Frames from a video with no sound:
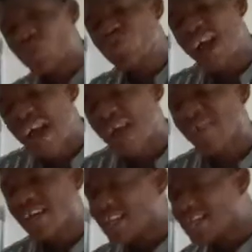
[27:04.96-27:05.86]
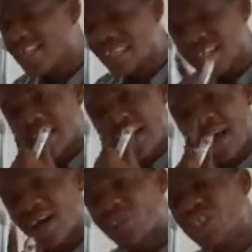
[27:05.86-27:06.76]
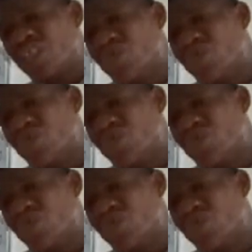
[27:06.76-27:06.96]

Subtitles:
when you have these the